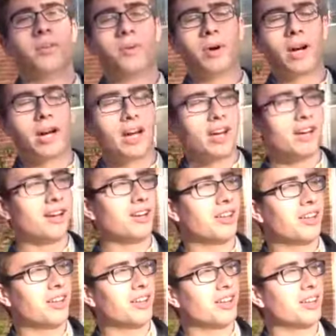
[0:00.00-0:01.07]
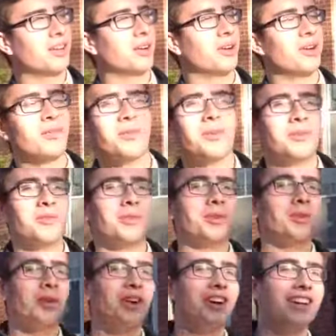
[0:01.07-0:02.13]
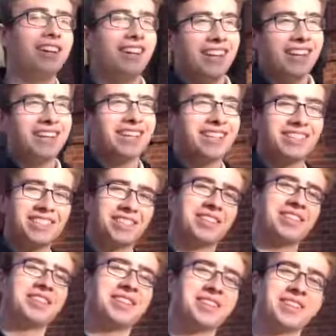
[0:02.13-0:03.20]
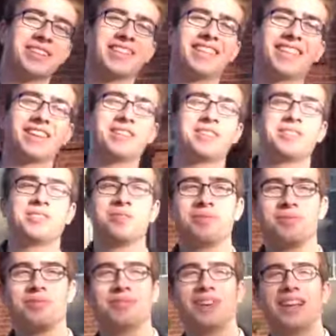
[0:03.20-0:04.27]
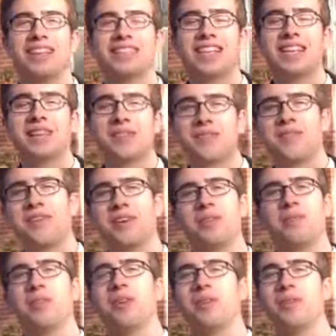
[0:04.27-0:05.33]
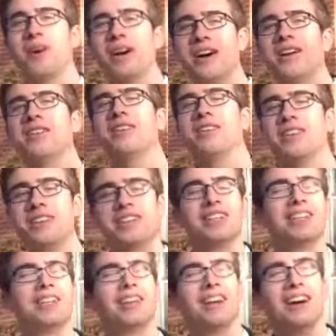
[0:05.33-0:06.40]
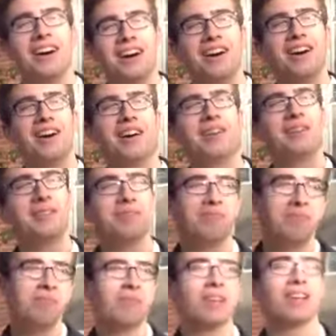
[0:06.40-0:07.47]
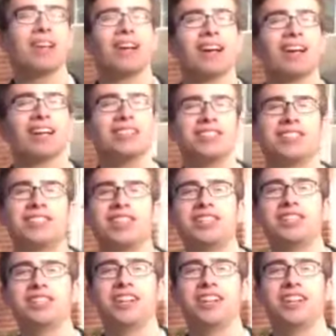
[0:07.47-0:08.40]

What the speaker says: Well, we won, so that was, I'd say it fared pretty well. I guess the judges